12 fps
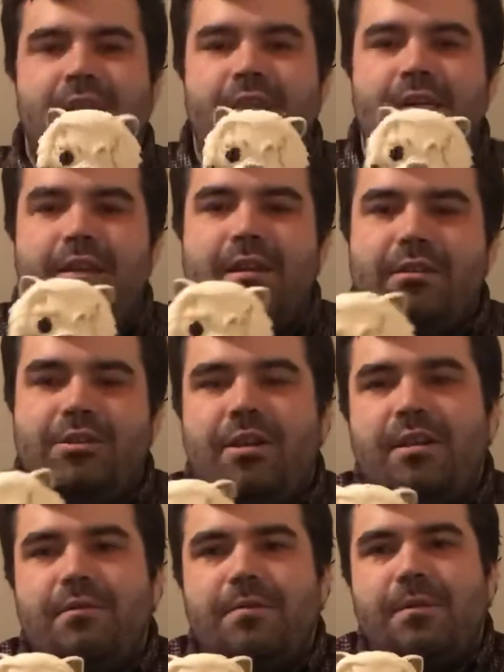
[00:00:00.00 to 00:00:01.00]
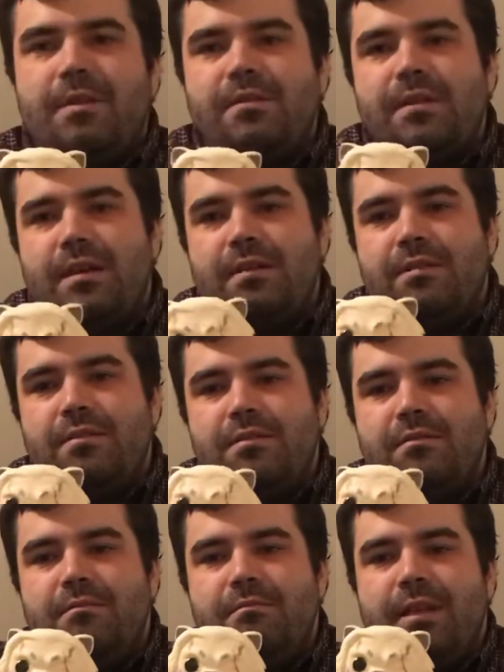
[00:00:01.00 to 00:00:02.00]
And Johnny was one of those characters
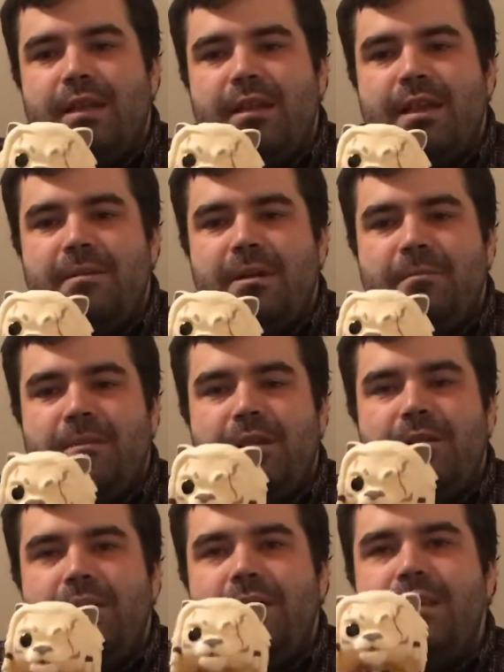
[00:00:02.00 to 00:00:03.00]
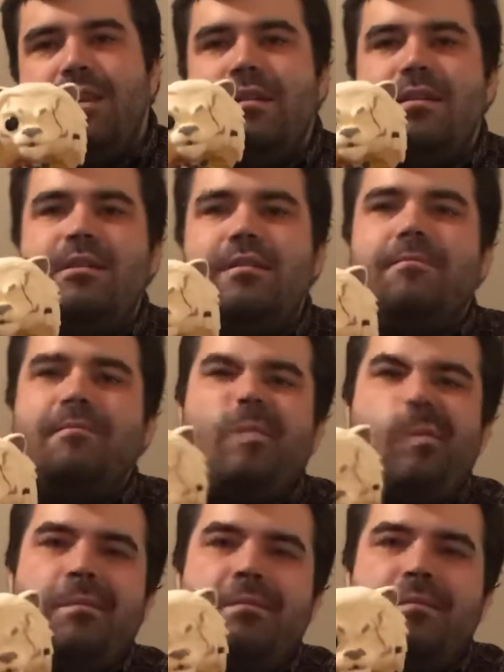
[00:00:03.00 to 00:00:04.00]
who kind of came and helped out. And he's
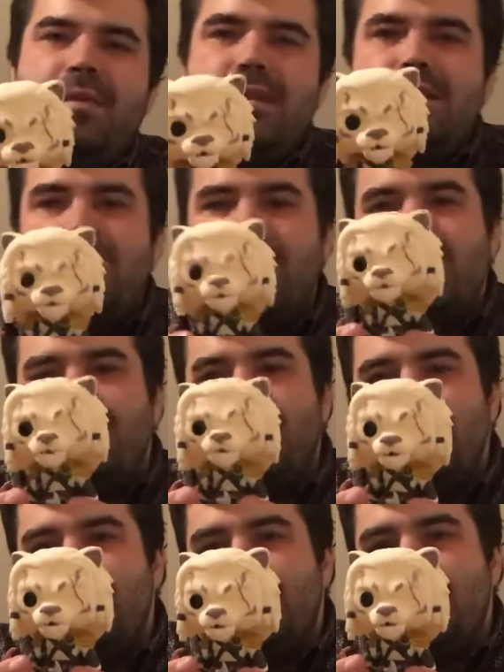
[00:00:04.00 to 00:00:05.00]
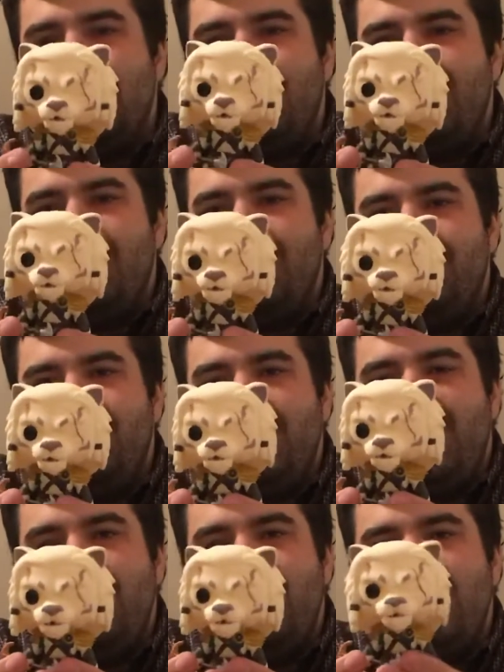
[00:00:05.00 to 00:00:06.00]
interesting because, to
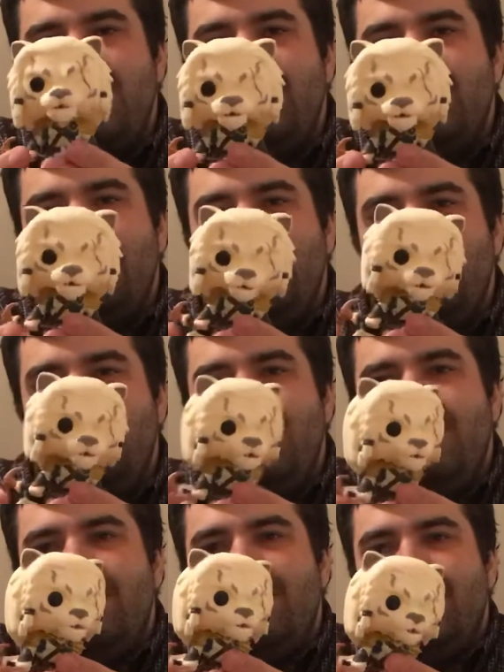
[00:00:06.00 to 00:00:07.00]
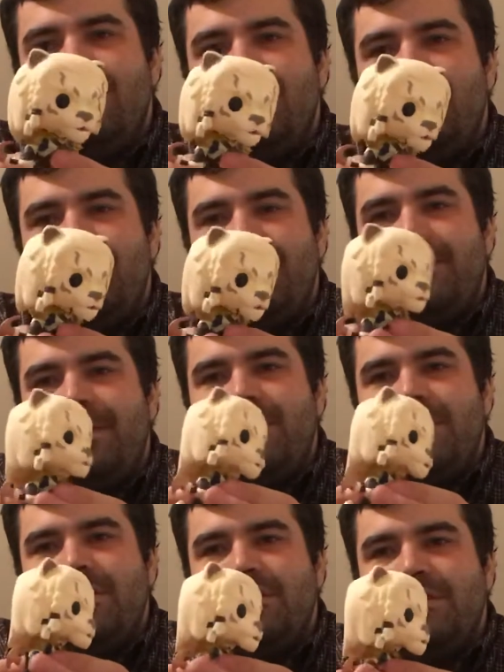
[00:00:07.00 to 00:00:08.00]
my understanding, if I remember my
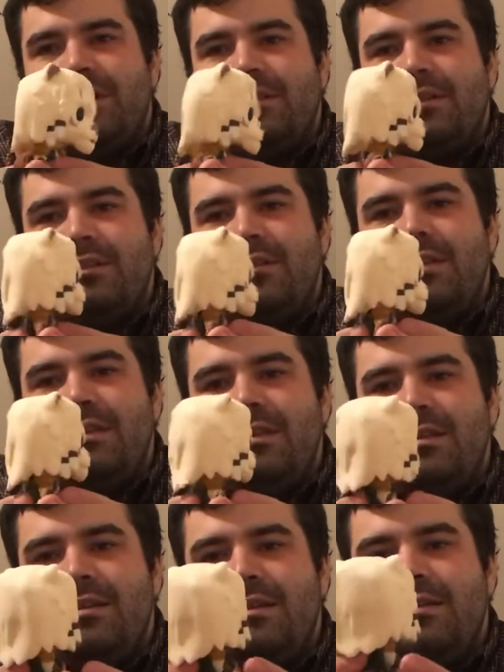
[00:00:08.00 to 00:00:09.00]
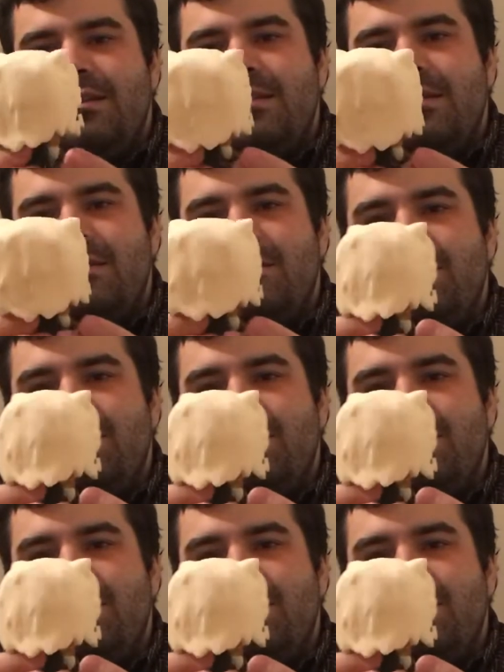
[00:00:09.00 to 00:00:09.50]
research correctly, he is